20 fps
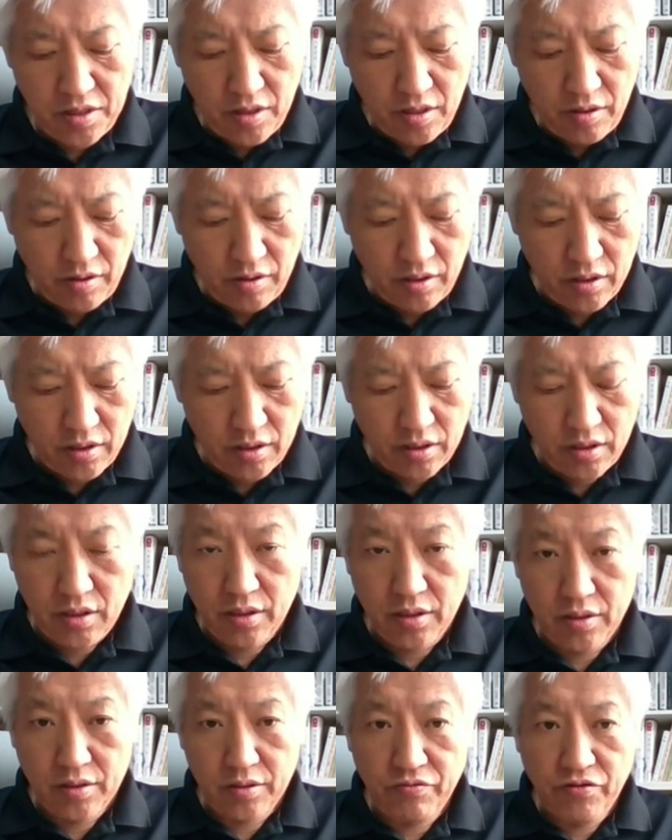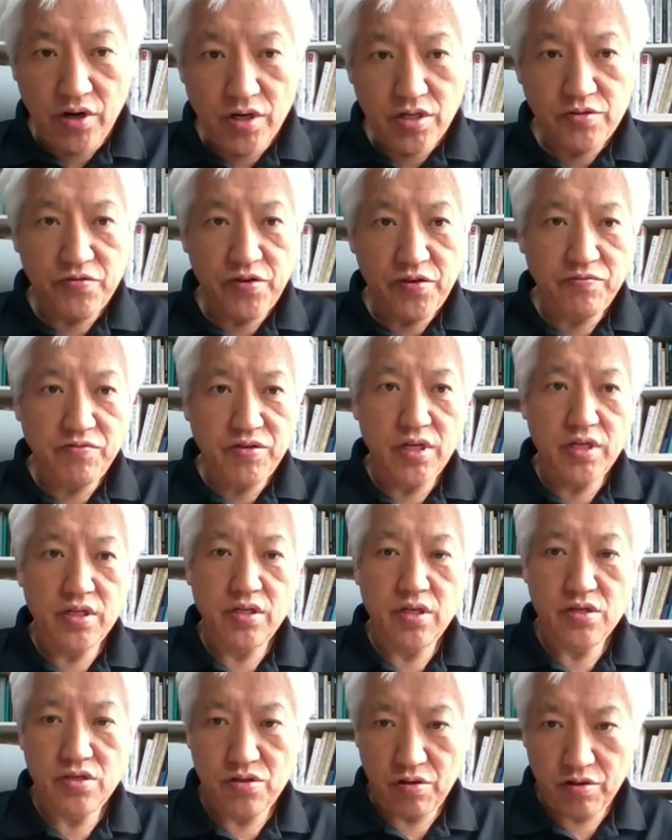Verse 15
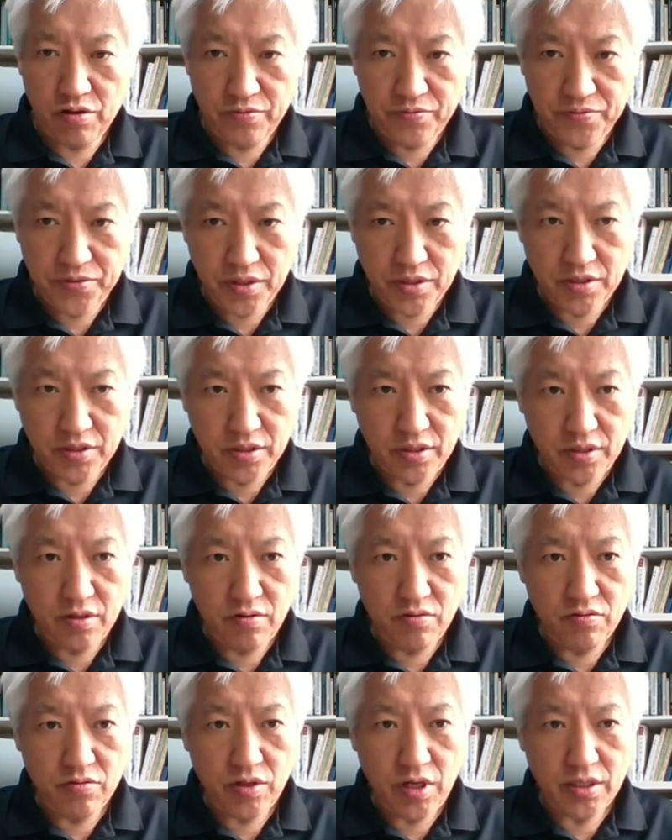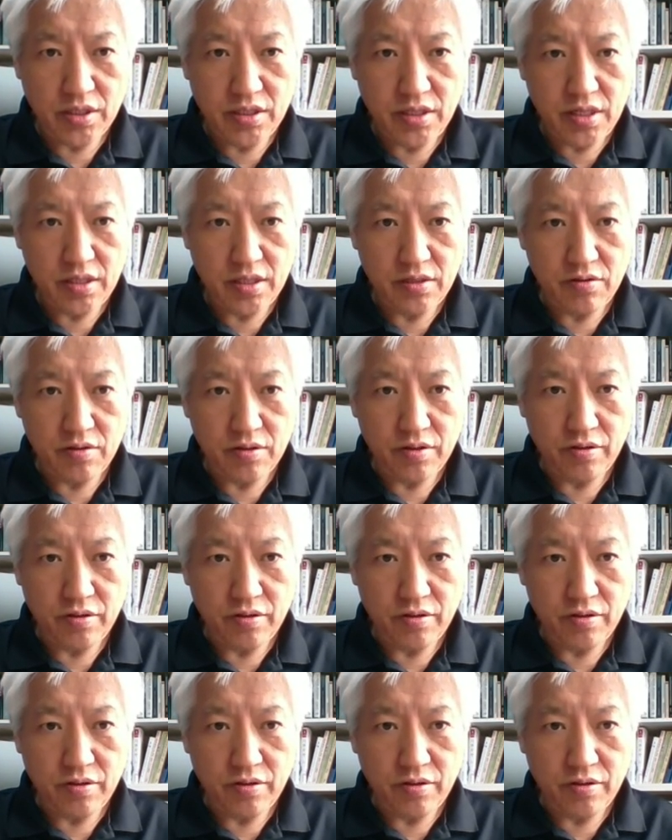is so important. You look at that.